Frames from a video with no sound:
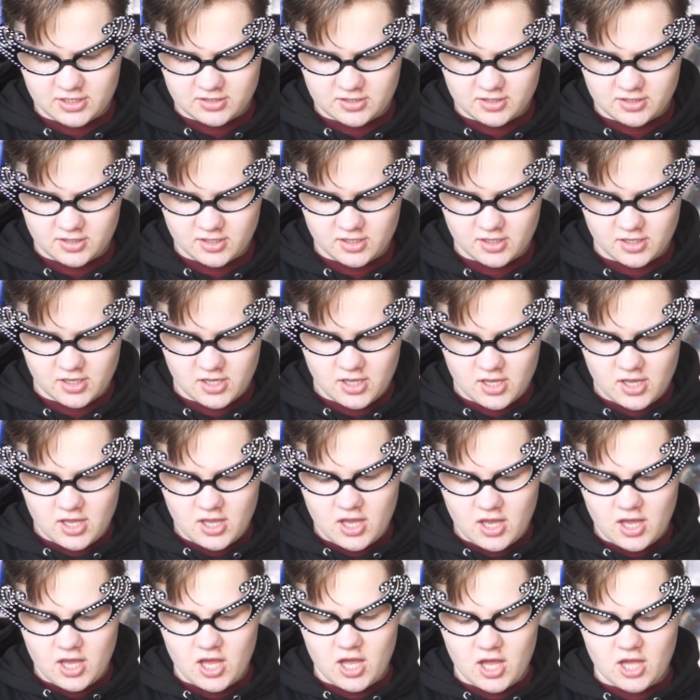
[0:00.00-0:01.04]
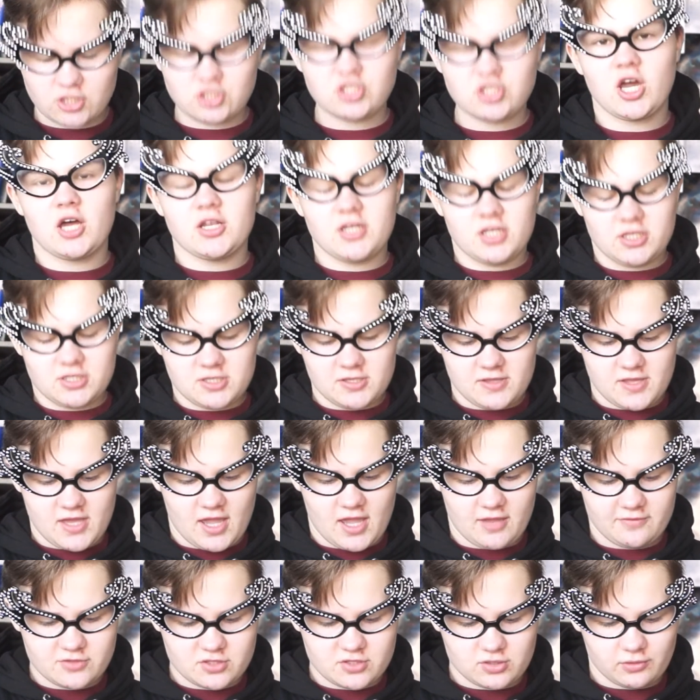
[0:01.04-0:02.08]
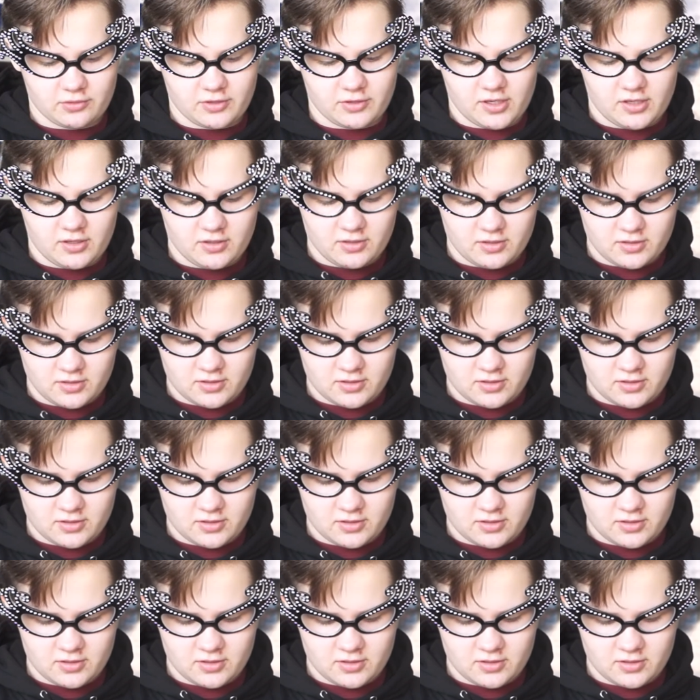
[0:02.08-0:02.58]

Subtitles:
the journey to the 8th story.